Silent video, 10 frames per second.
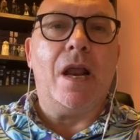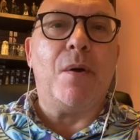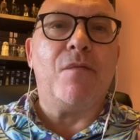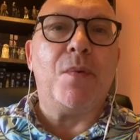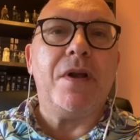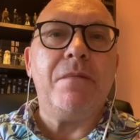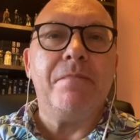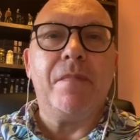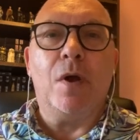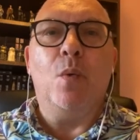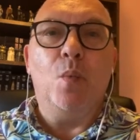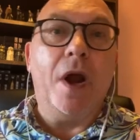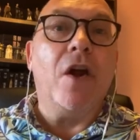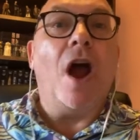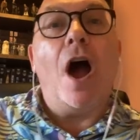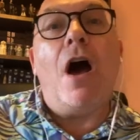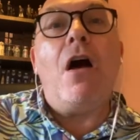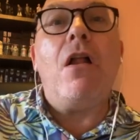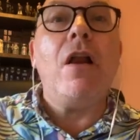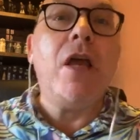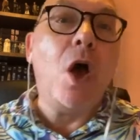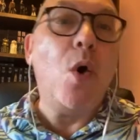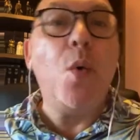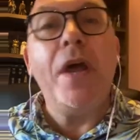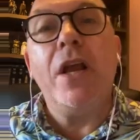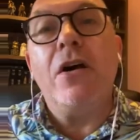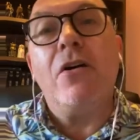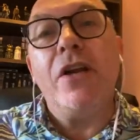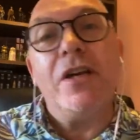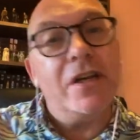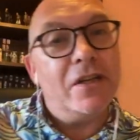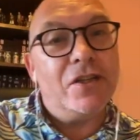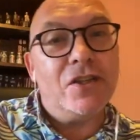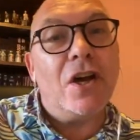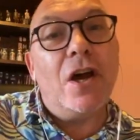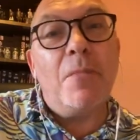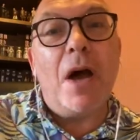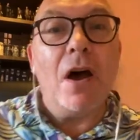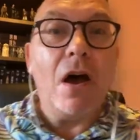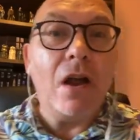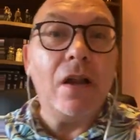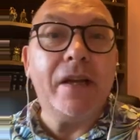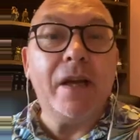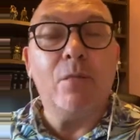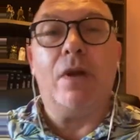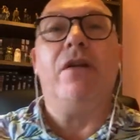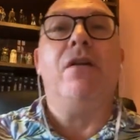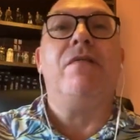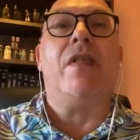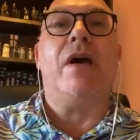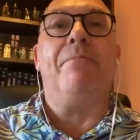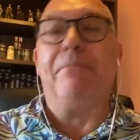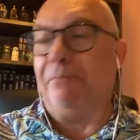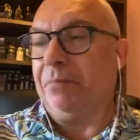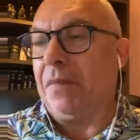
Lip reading: Hello everyone, we're all going on a summer holiday. Well, enough of that.